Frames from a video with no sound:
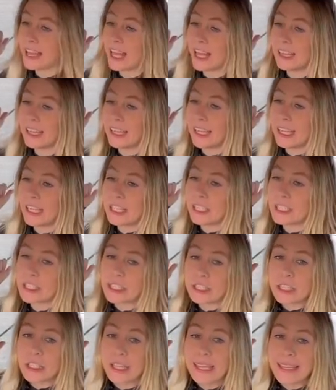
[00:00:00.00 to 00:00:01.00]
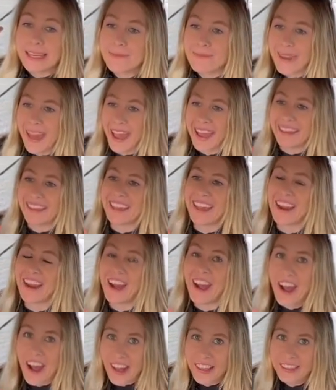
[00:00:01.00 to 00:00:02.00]
a little screen back
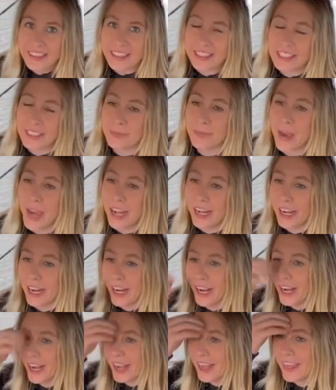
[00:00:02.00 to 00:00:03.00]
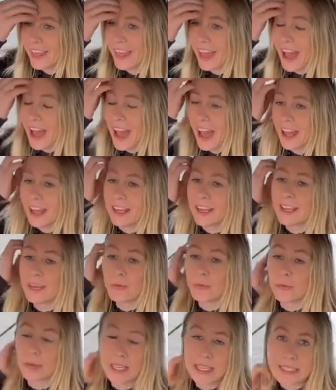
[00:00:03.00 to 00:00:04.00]
there on the spreader that
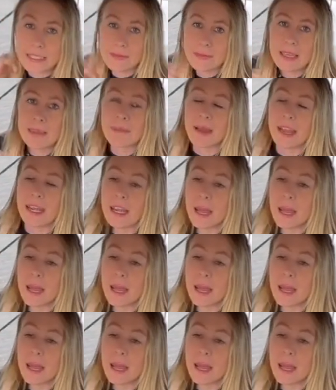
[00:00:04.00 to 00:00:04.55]
reads me my